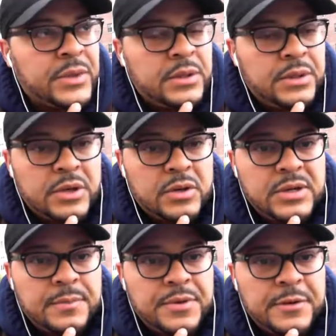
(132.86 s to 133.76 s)
You know,
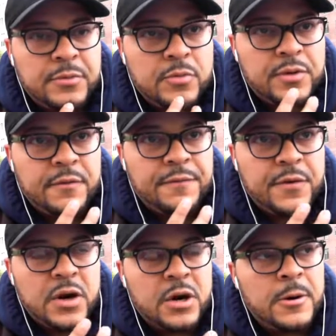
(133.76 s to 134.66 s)
some people
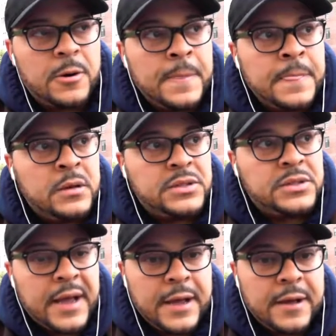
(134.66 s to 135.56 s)
prefer to
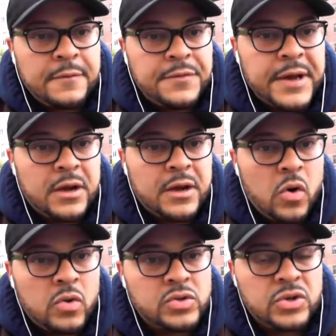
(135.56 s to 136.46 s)
have that
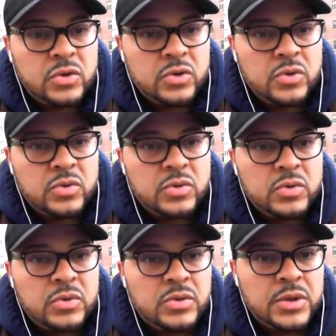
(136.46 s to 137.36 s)
old school,
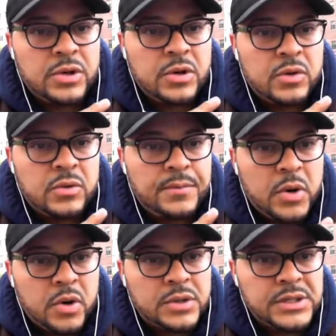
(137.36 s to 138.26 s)
you know,
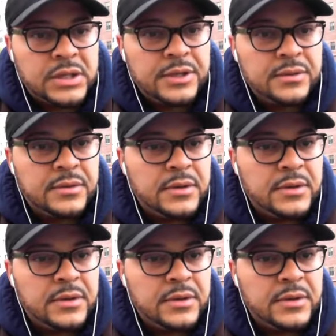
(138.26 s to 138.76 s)
porcelain,